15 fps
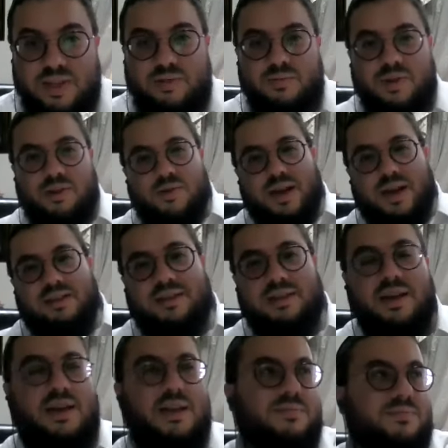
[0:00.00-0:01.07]
Regret
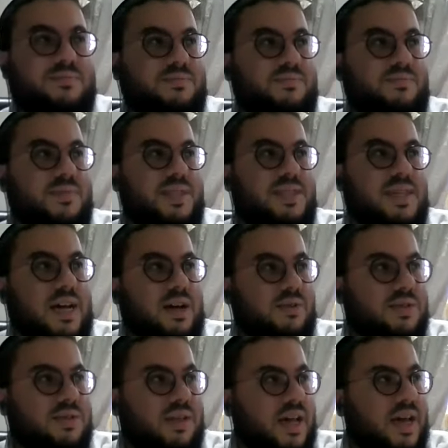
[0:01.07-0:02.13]
it
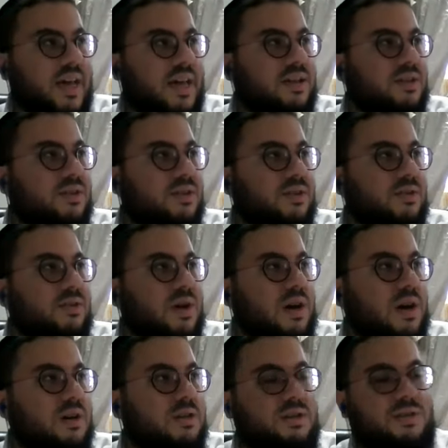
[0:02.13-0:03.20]
sounds like you
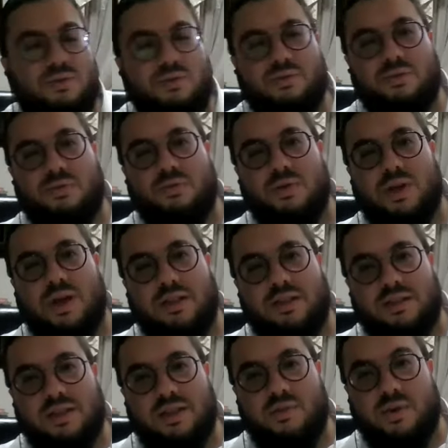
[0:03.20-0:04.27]
are to
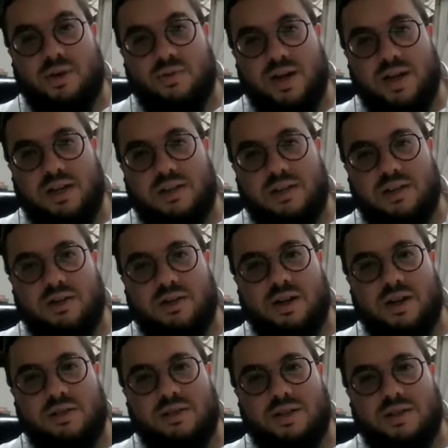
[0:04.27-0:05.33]
constantly regret it and
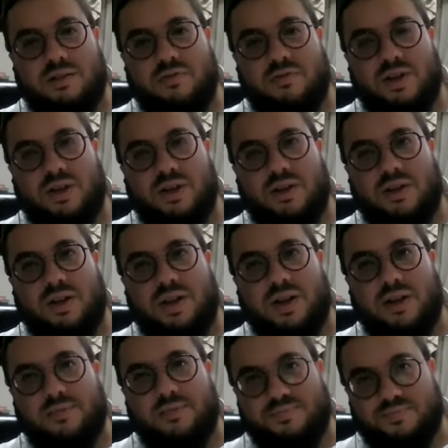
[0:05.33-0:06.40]
constantly feel
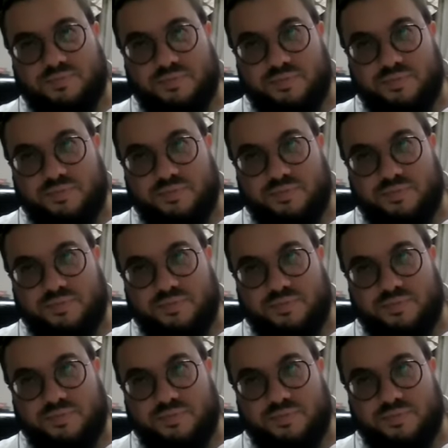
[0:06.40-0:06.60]
um,